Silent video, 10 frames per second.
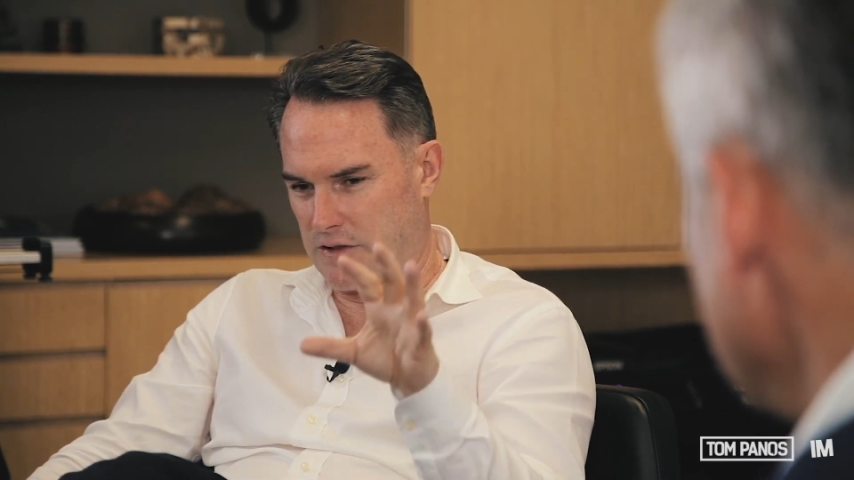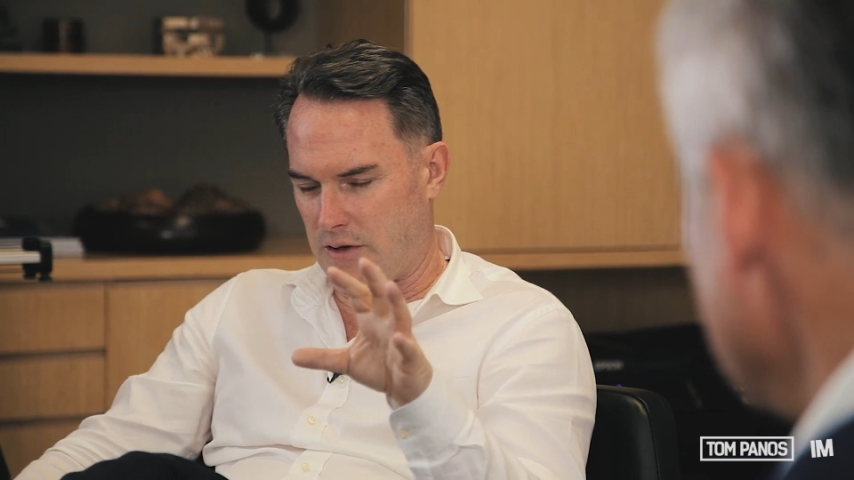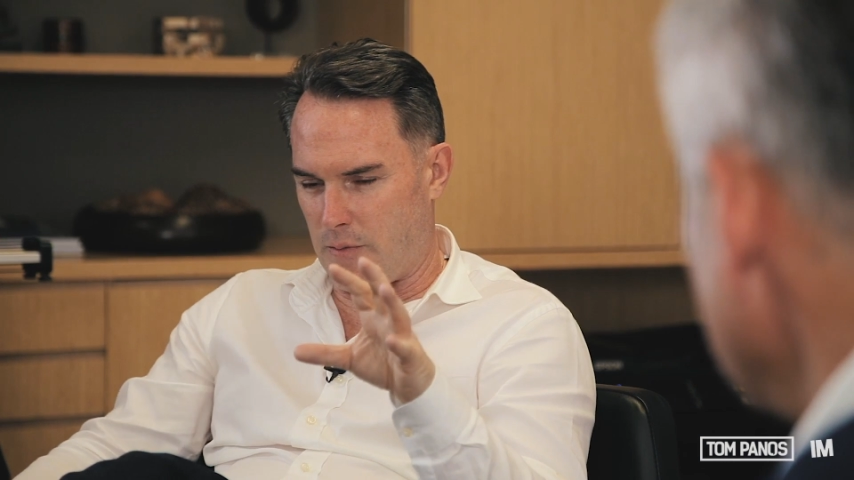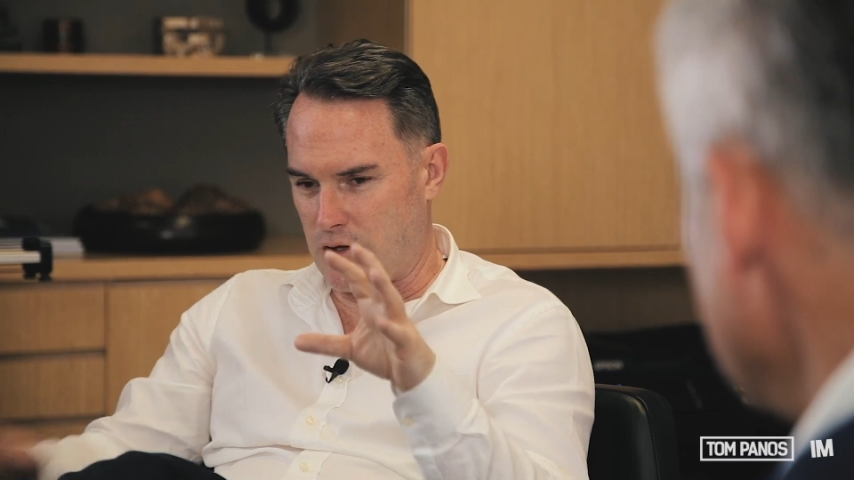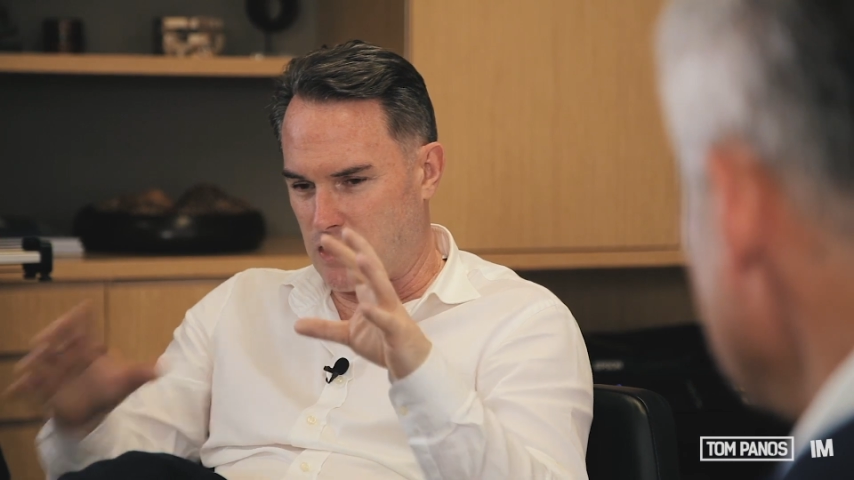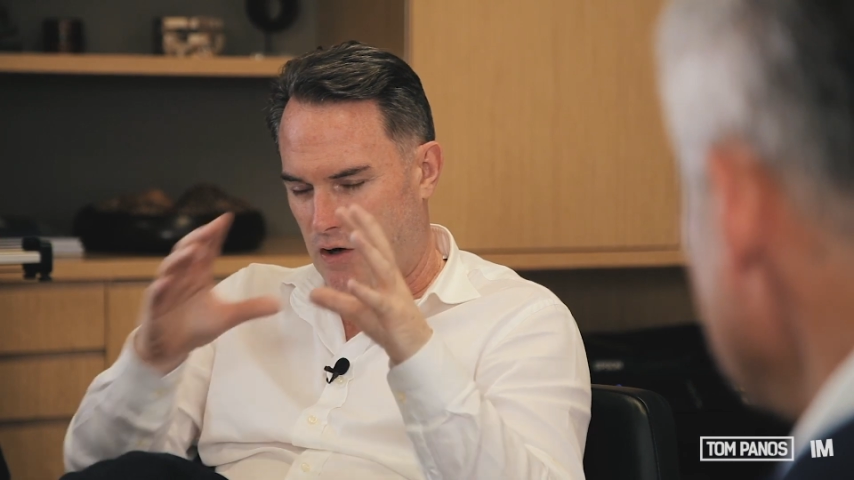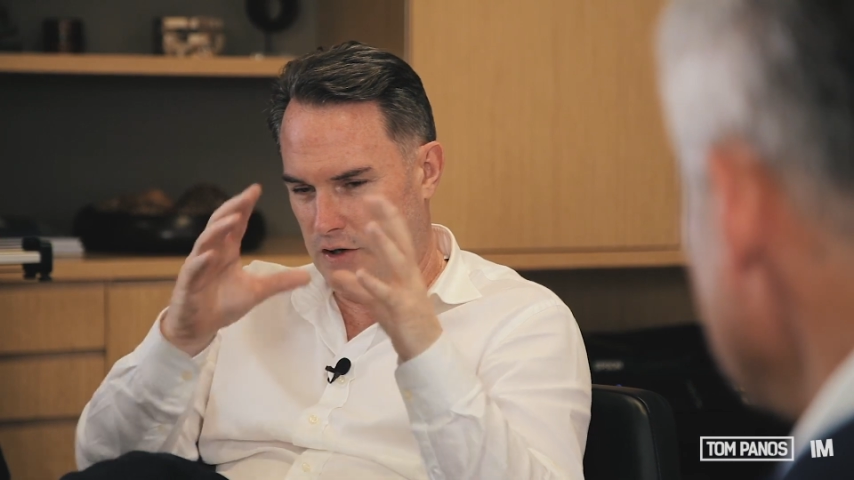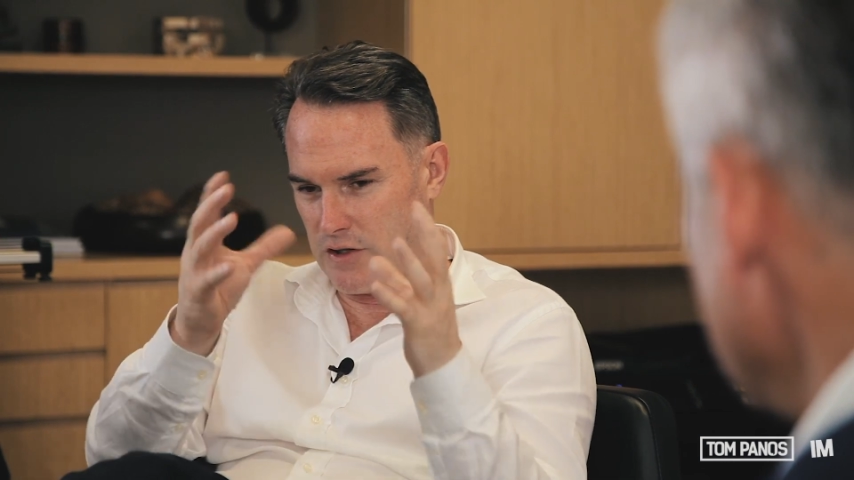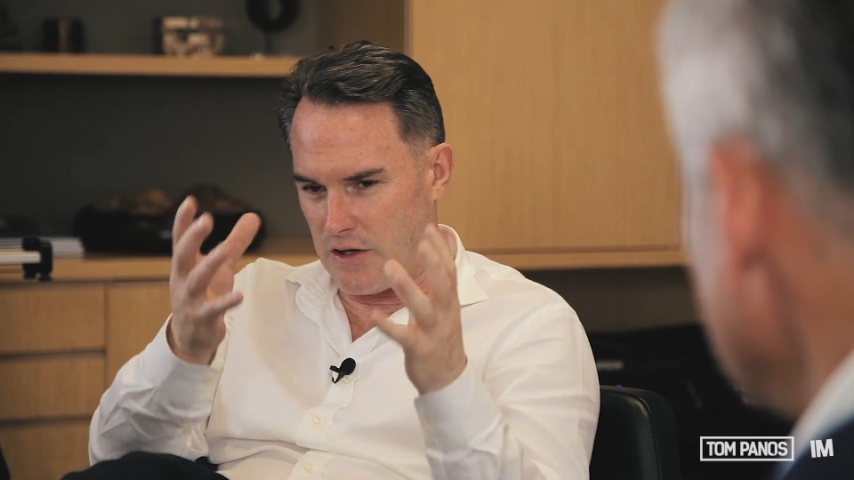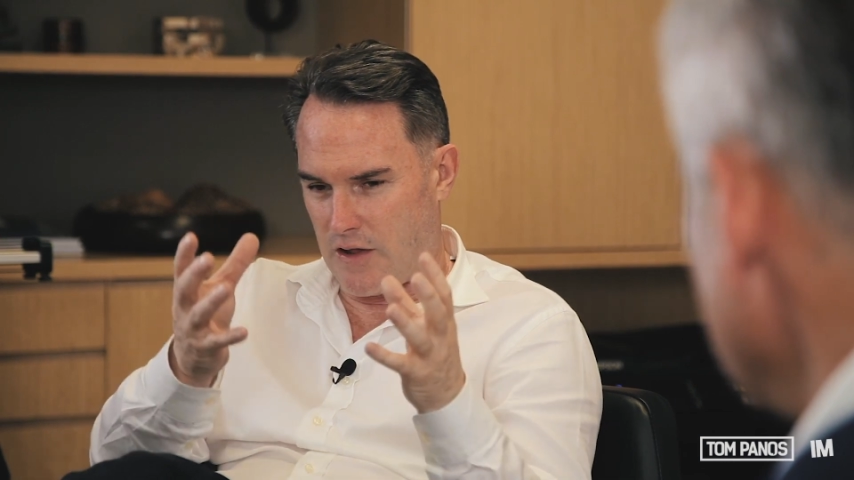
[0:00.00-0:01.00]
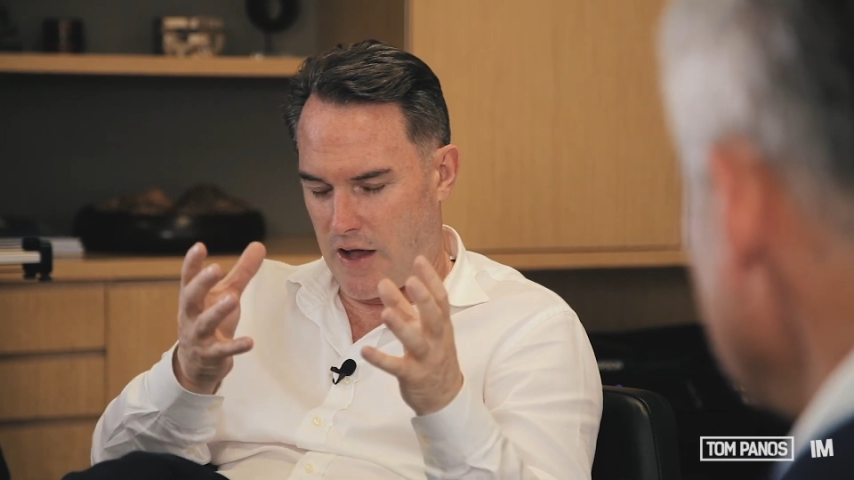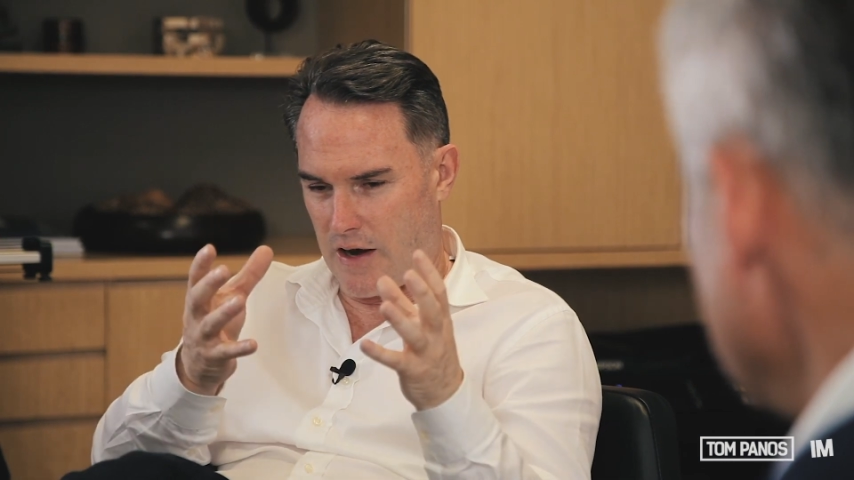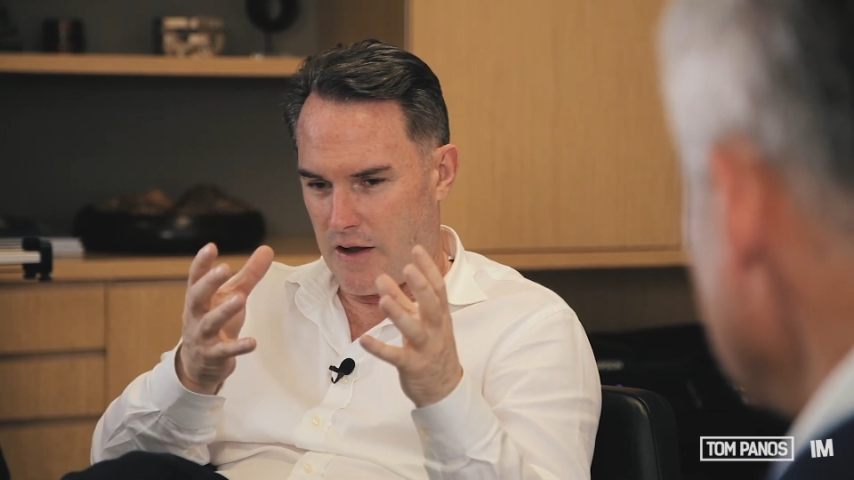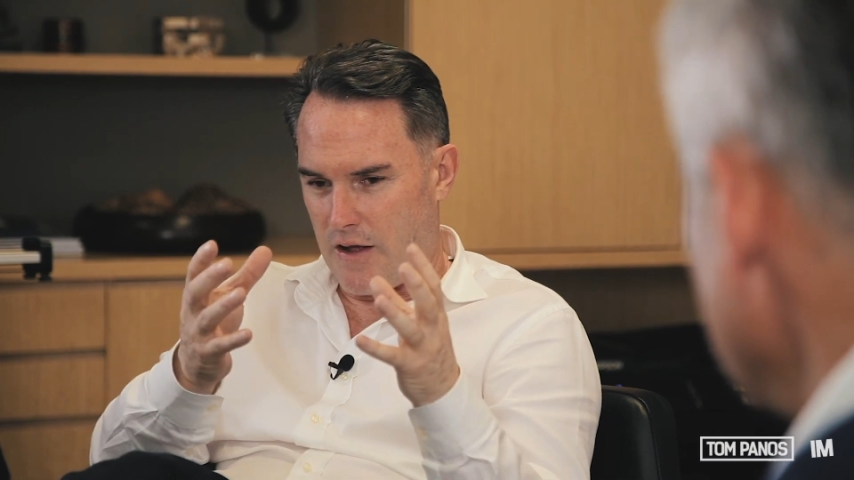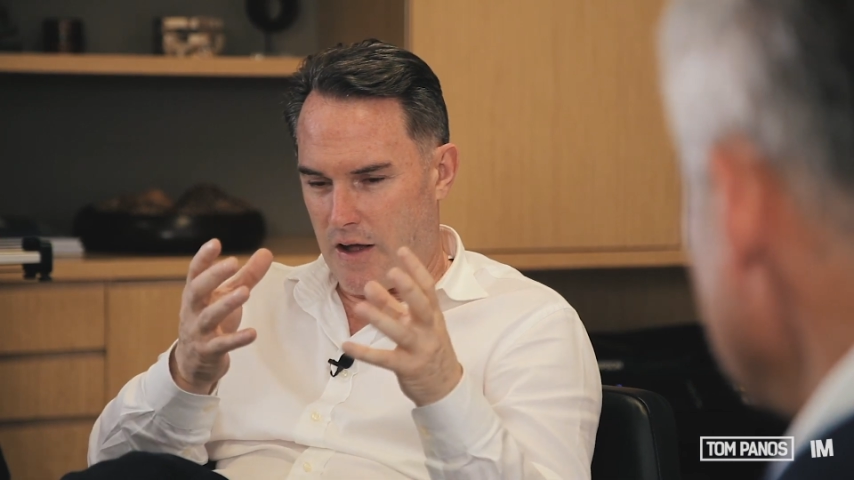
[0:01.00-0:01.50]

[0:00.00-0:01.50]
some insights into that